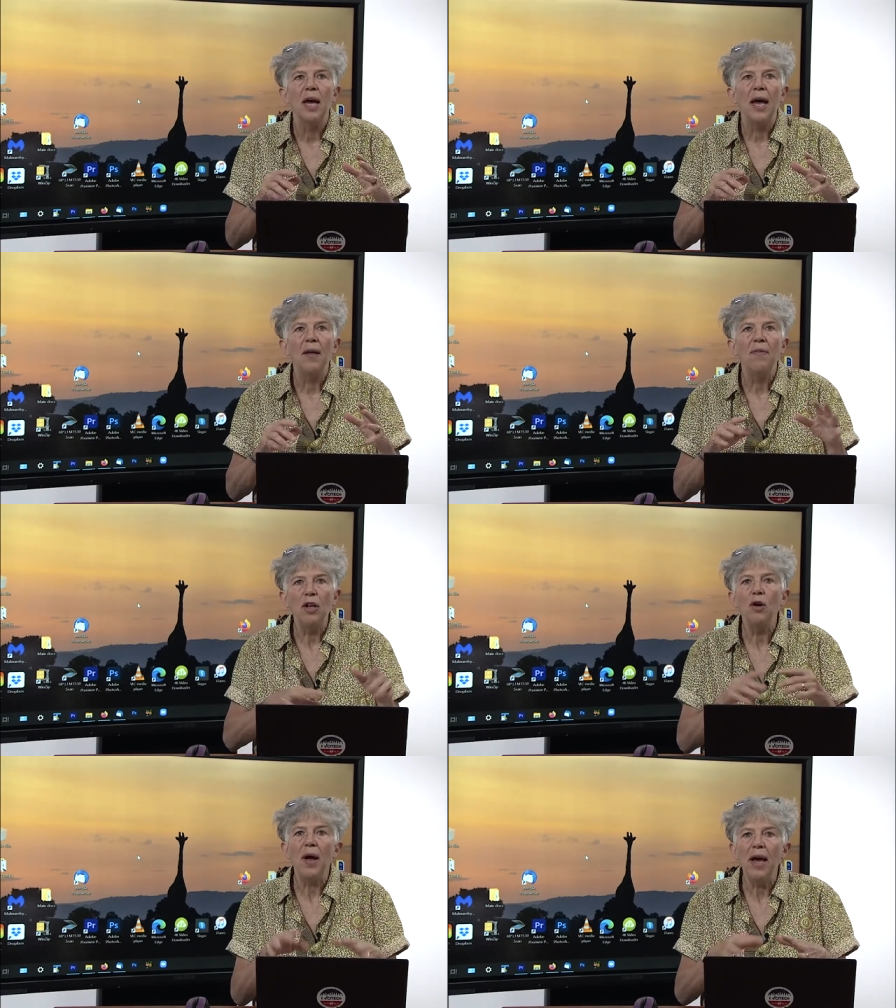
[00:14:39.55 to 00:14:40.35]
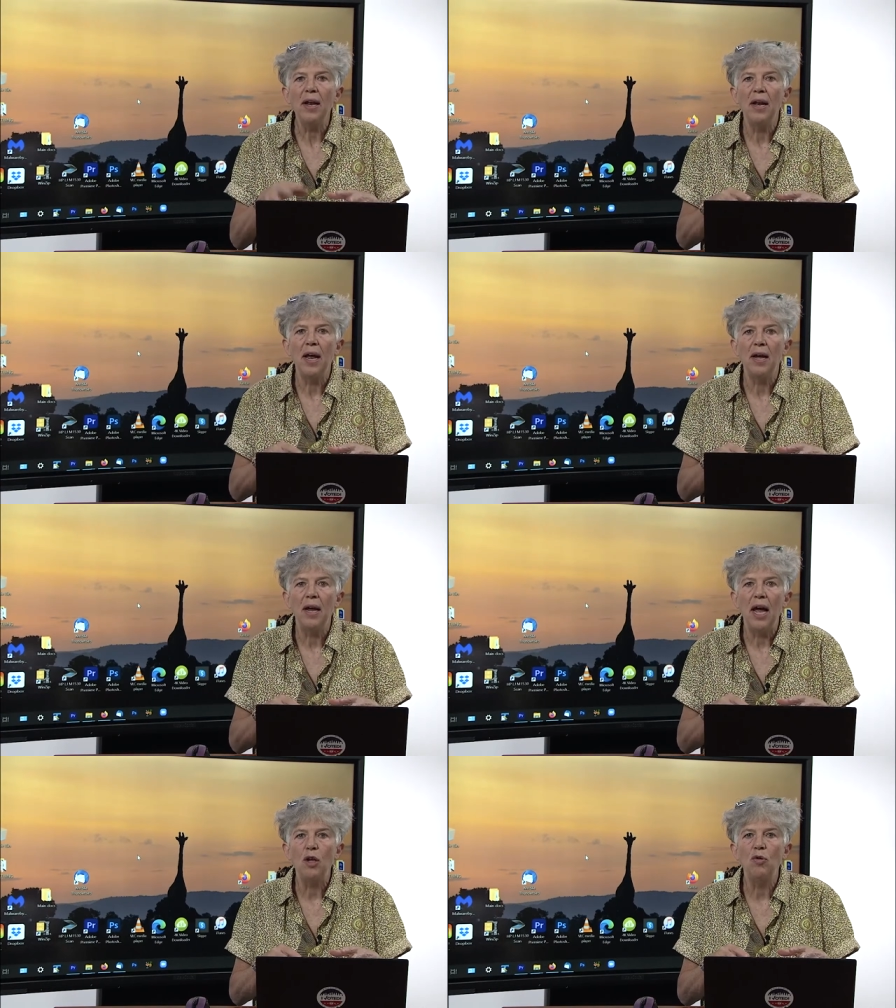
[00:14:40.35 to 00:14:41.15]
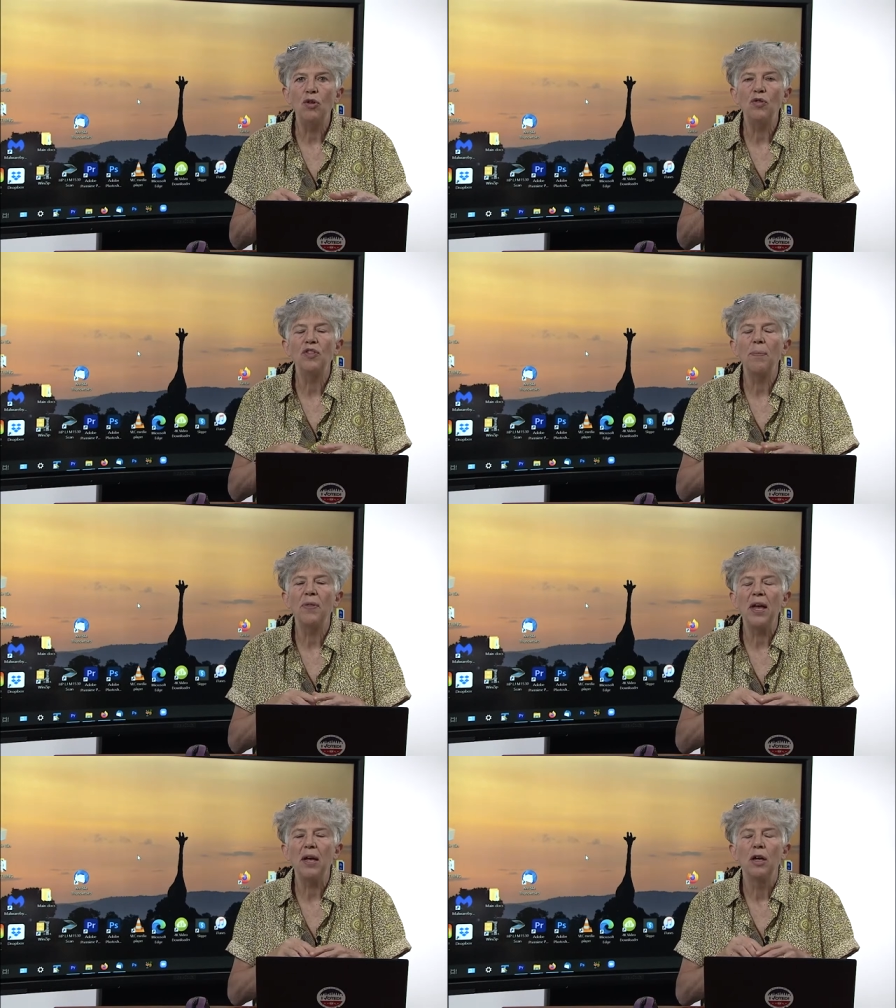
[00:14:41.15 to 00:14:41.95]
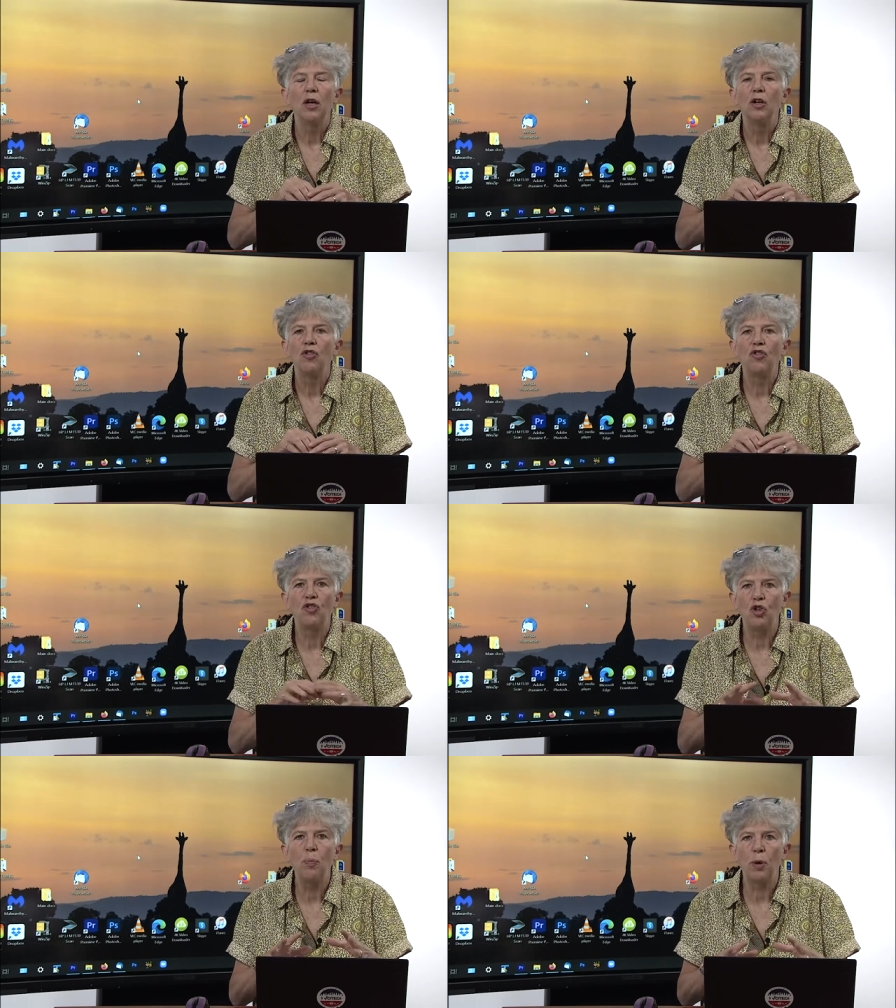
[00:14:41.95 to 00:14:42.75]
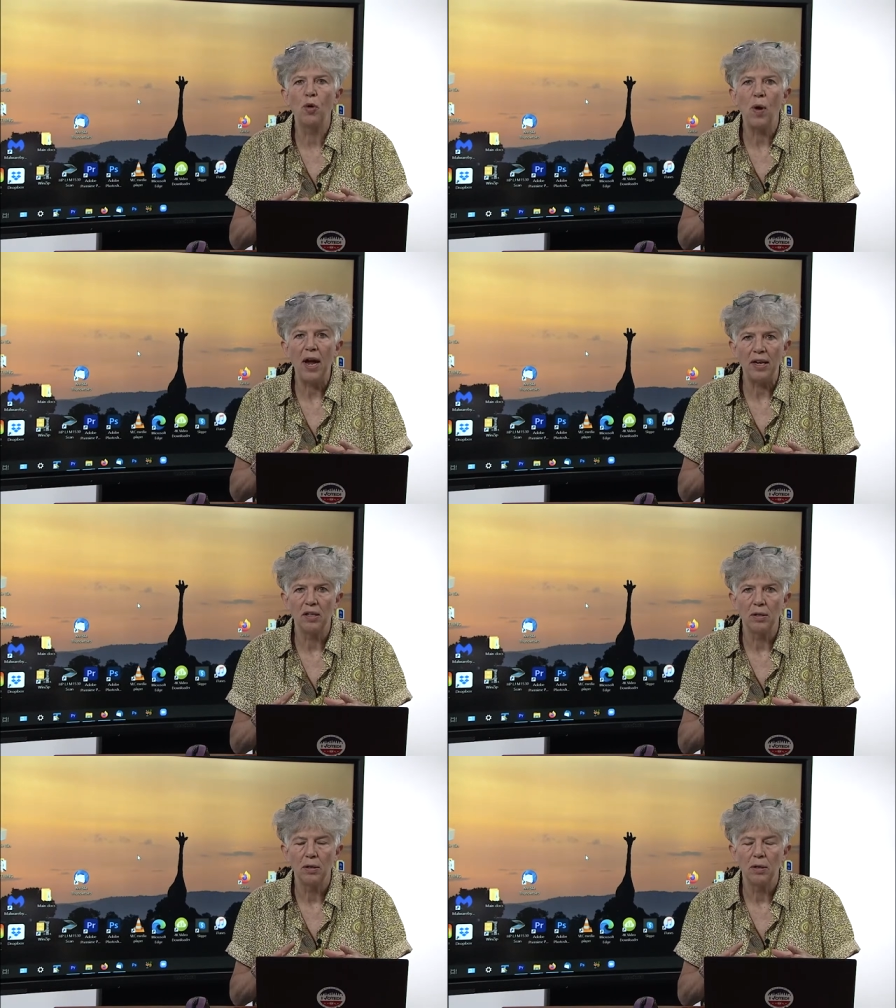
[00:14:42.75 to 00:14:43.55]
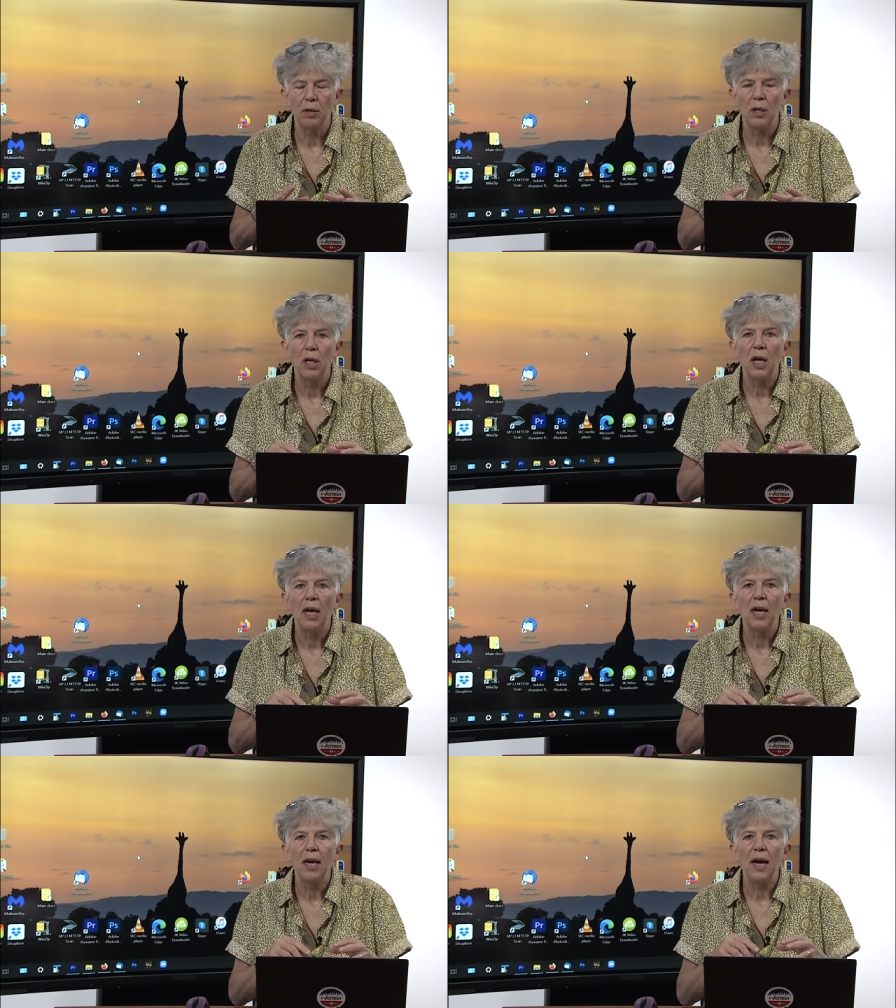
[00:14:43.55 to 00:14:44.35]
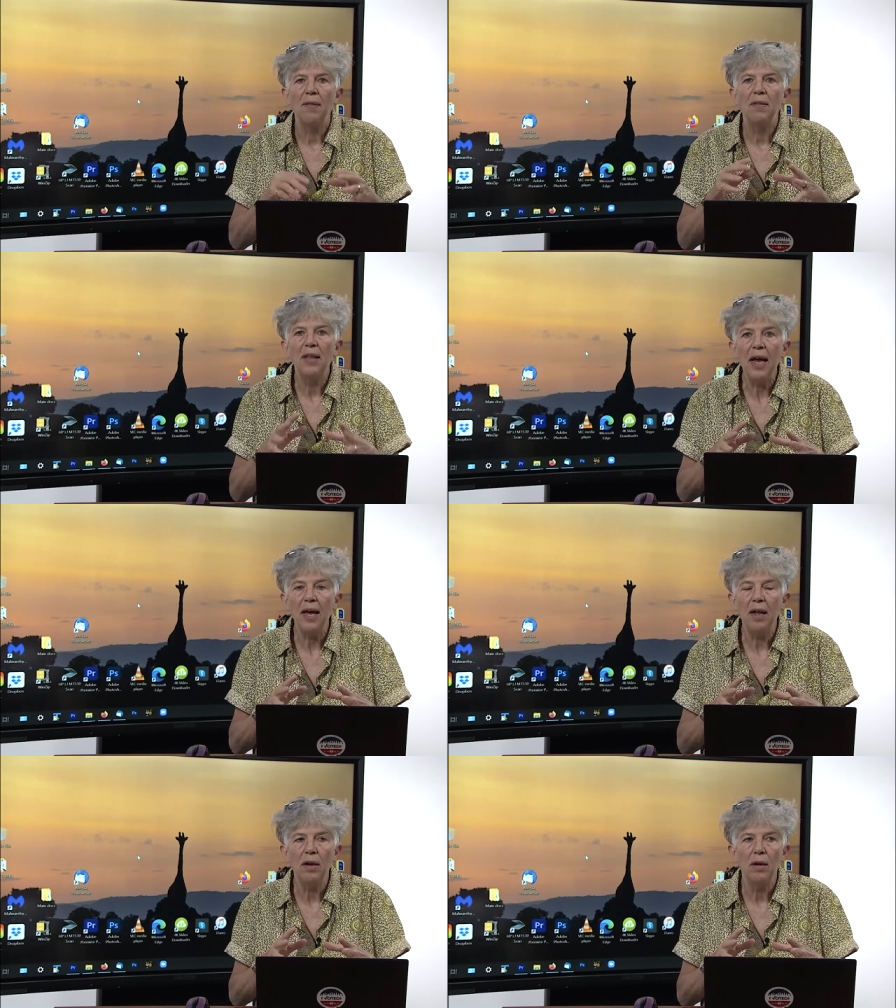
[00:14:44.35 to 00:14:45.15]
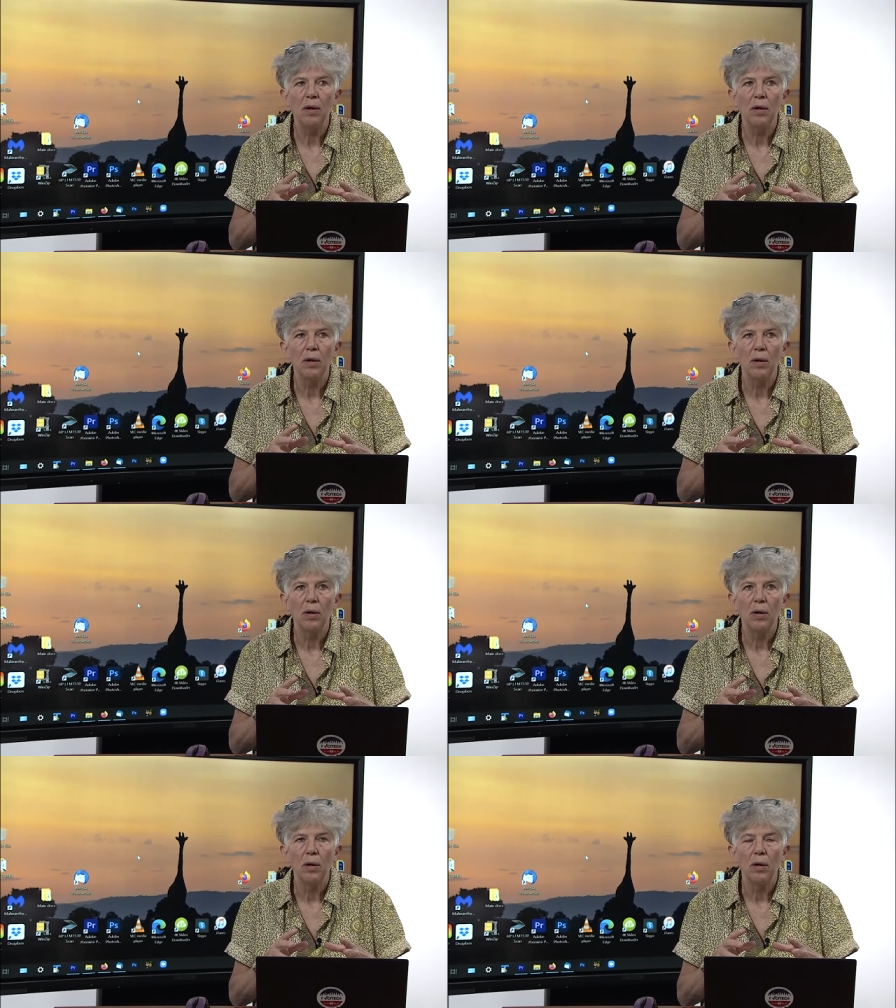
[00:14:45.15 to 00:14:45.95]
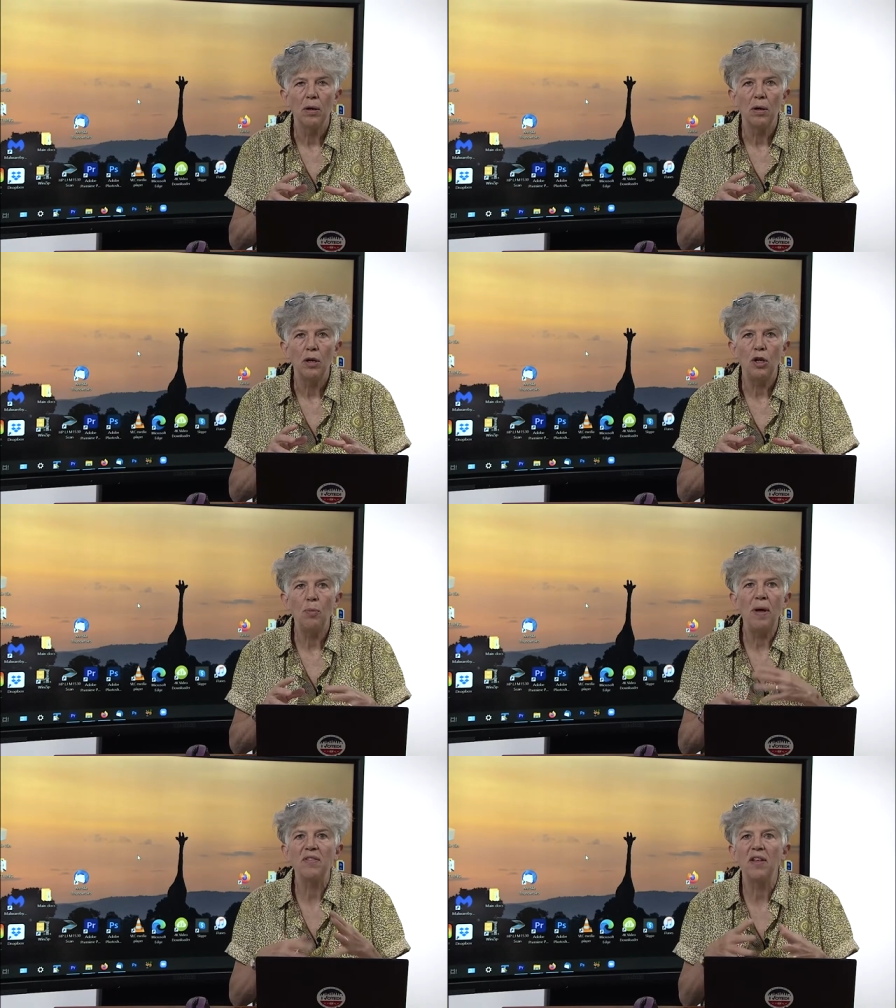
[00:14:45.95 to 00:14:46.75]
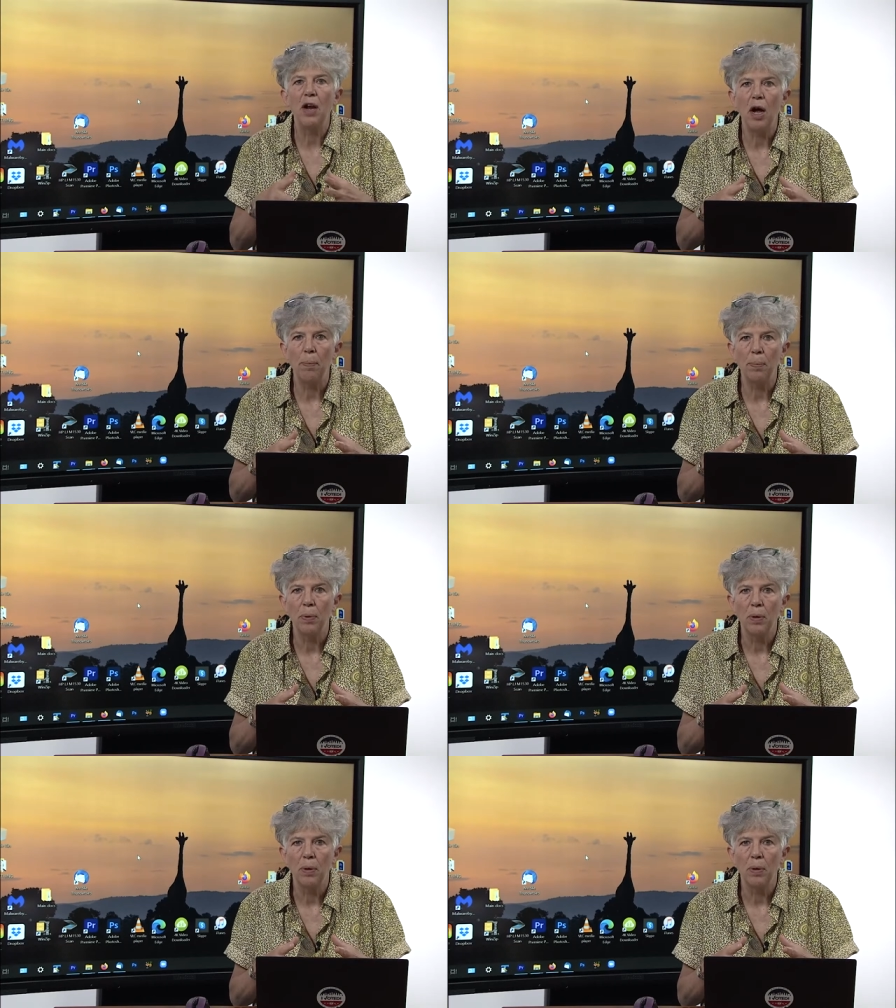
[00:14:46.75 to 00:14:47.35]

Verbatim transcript: And then you're editing and you do something super great. And then you mess it up.